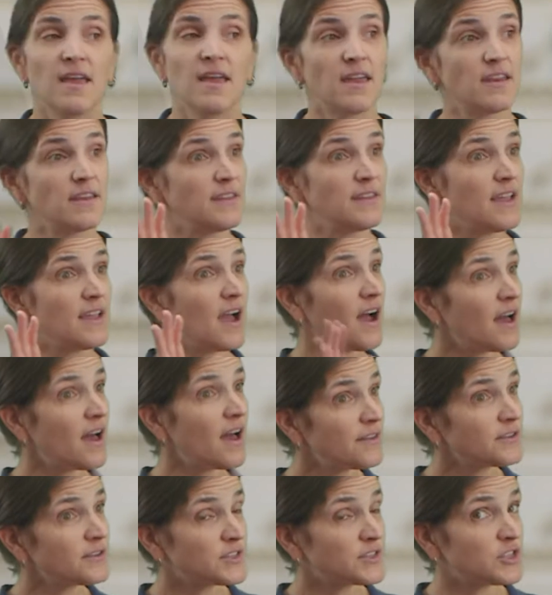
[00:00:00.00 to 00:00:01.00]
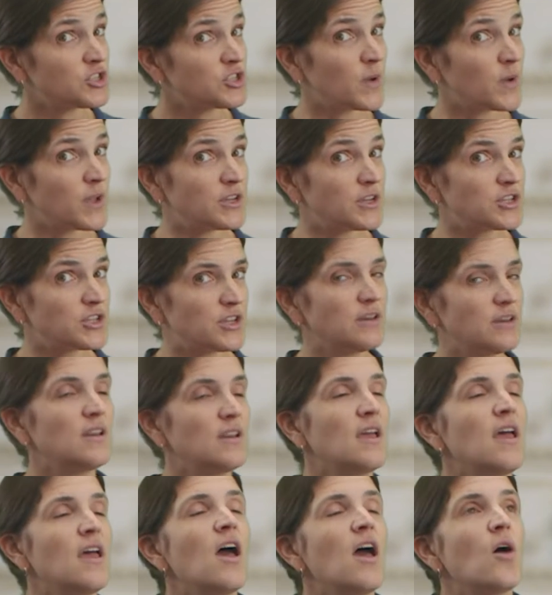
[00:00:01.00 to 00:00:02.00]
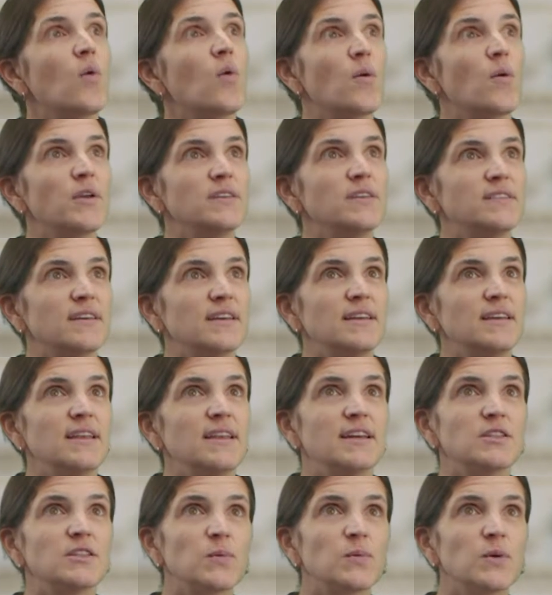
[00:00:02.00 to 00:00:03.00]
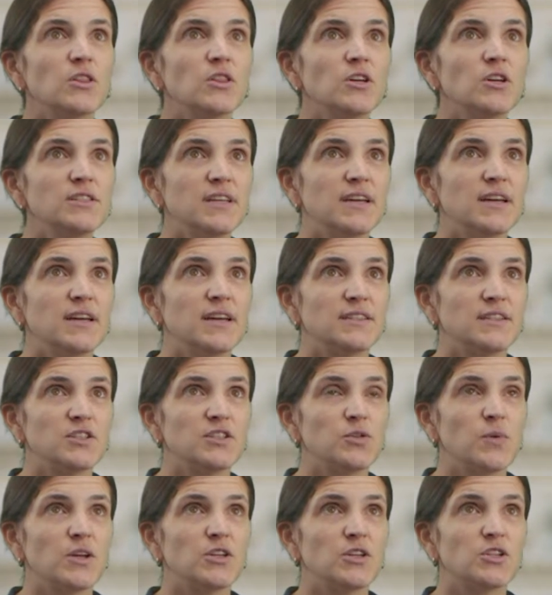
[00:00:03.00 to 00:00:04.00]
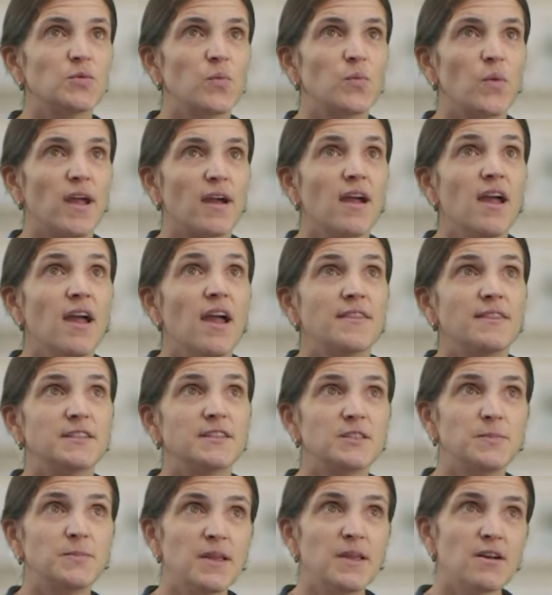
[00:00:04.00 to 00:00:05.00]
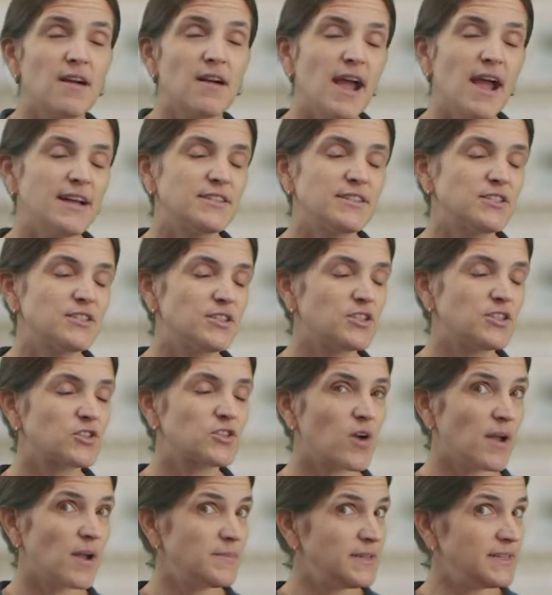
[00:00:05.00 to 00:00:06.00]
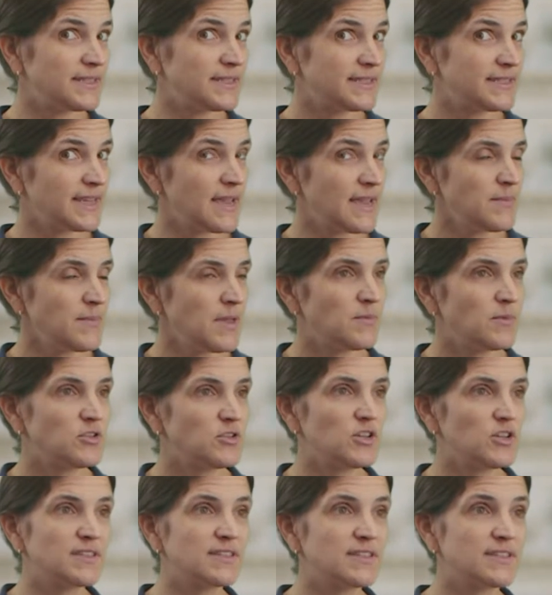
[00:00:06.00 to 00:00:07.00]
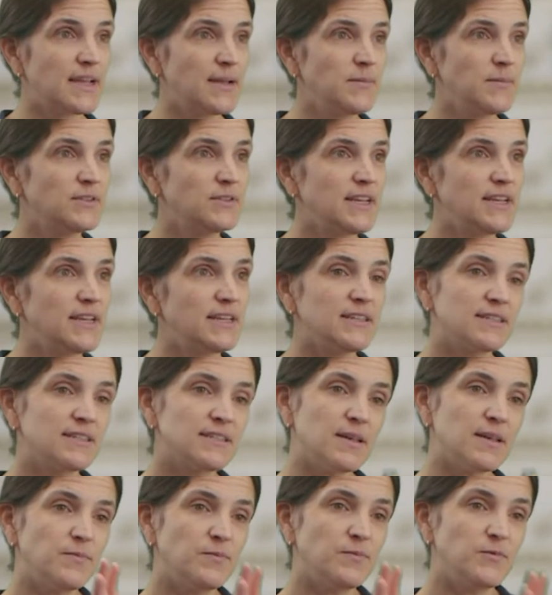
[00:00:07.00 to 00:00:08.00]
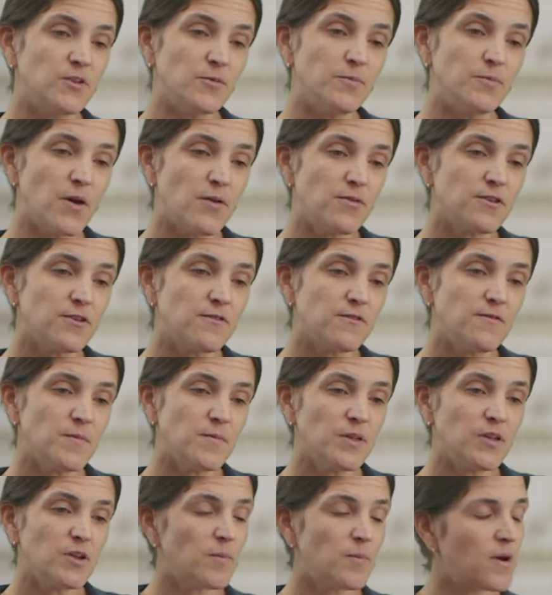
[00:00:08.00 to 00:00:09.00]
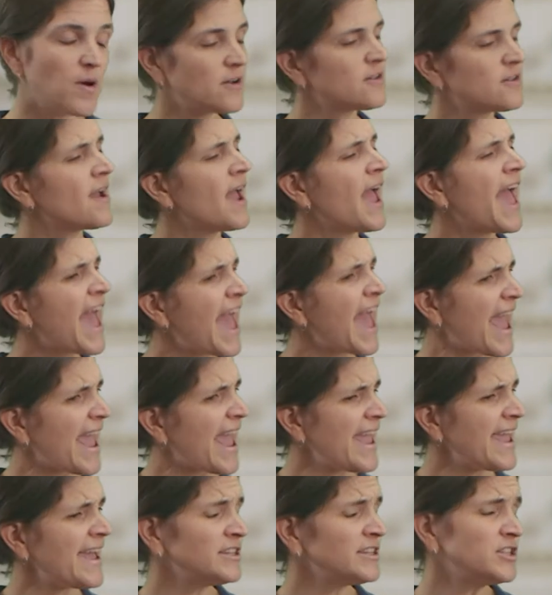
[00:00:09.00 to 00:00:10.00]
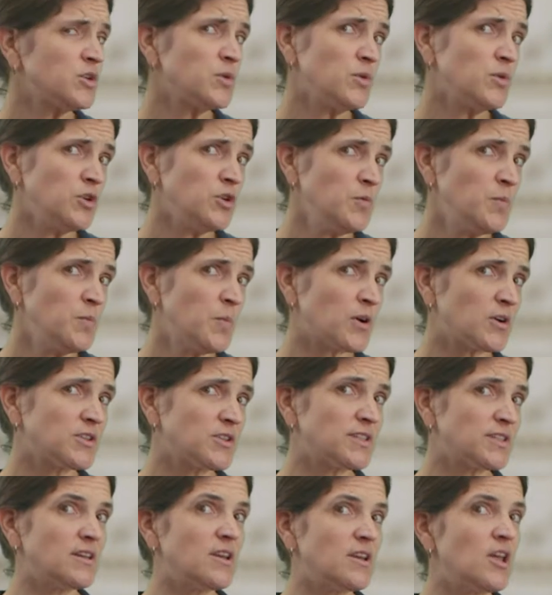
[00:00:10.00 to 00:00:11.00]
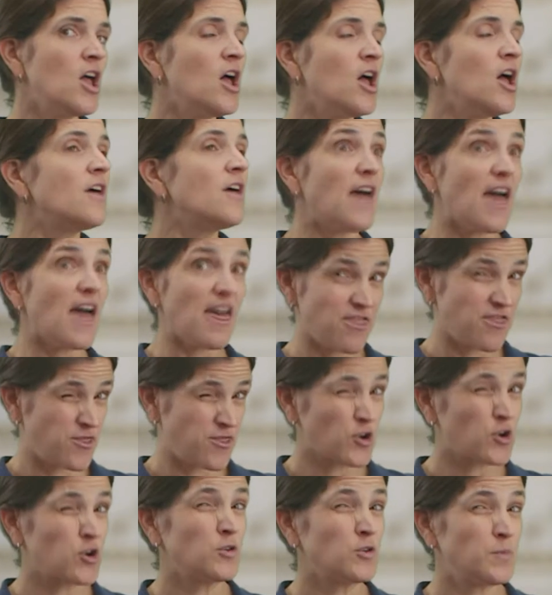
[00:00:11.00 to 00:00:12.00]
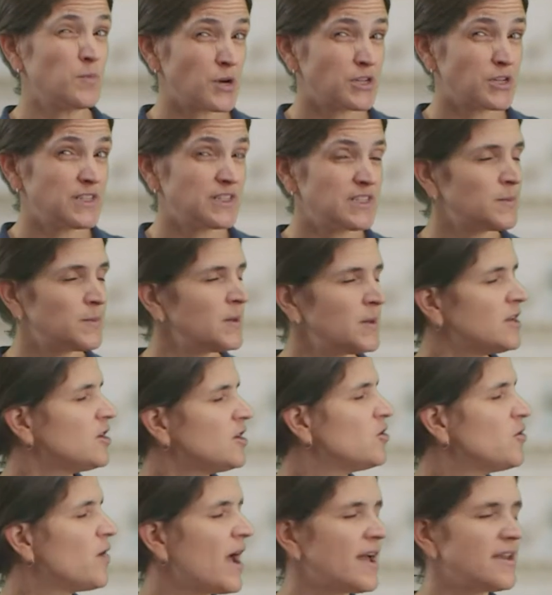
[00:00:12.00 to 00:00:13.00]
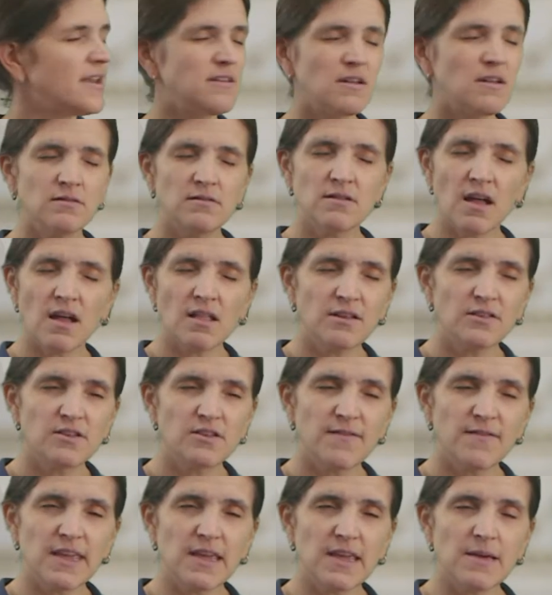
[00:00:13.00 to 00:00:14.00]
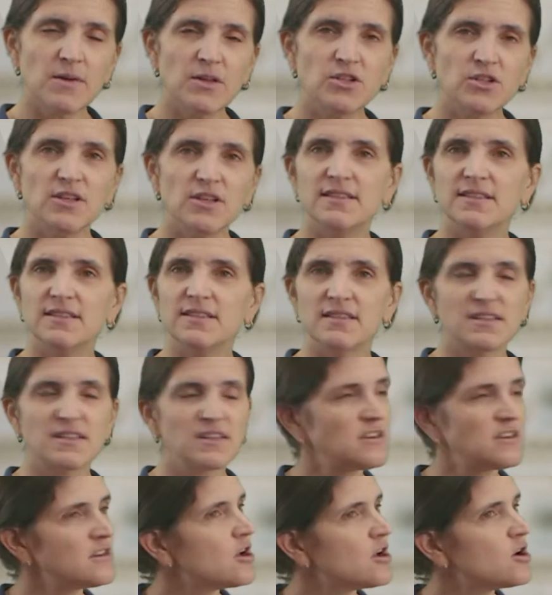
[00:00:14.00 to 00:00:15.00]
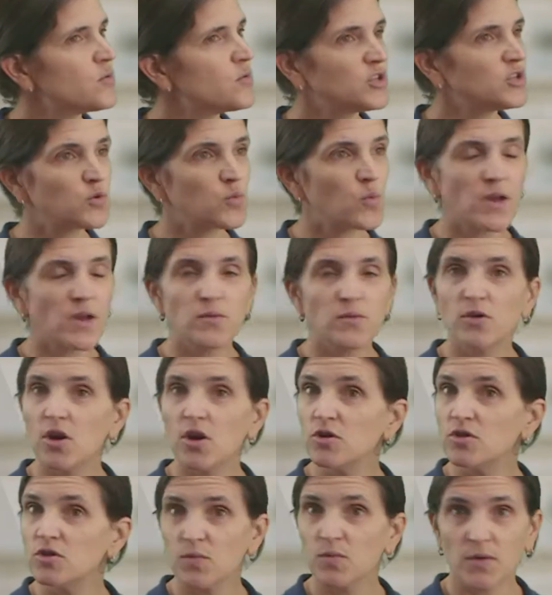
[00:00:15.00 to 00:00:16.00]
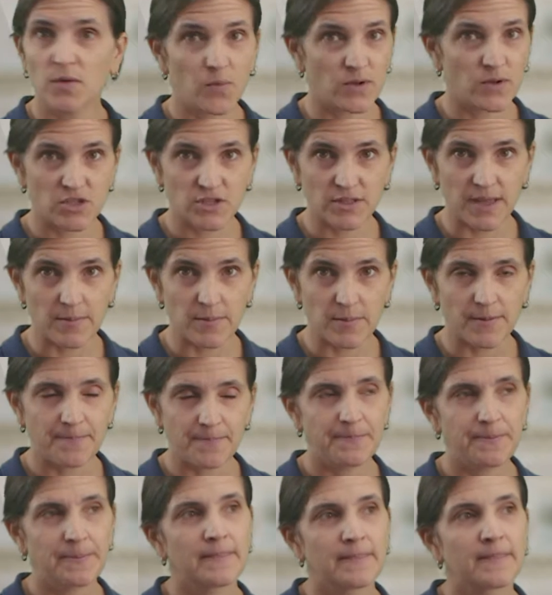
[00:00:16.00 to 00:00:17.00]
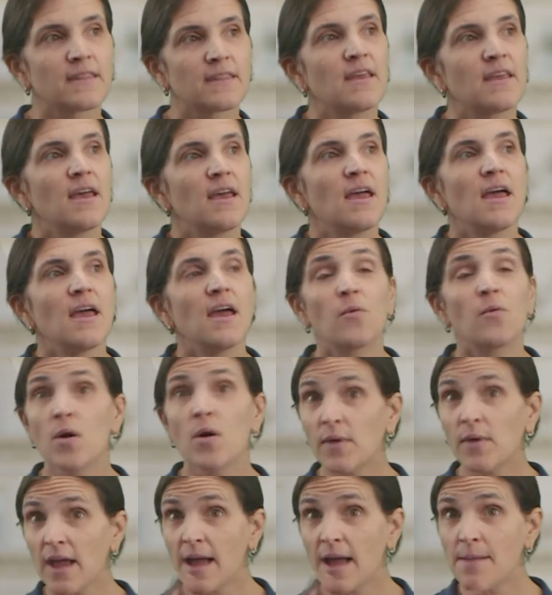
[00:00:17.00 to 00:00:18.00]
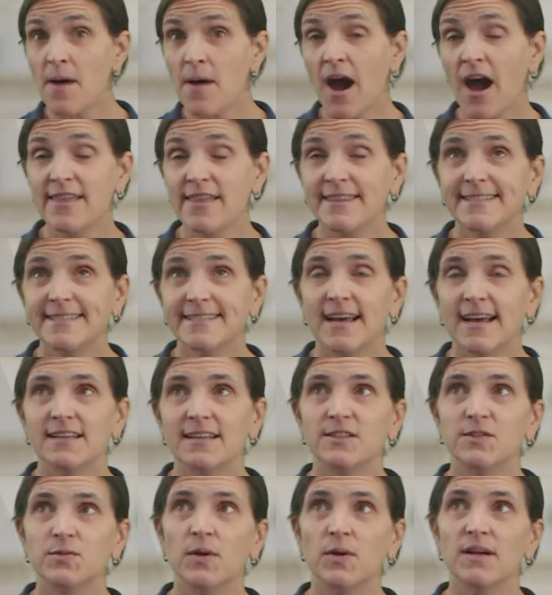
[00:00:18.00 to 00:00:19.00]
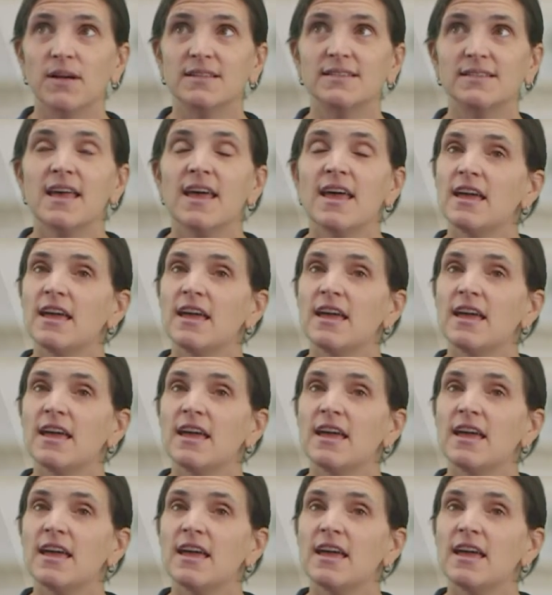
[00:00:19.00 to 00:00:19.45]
And in the other situation, what we did is we looked at a situation where the speaker has to describe these same images simultaneously to both their familiar partner and to a new person, that third participant who had no knowledge of the images, didn't know which one goes with which label. What we hypothesized was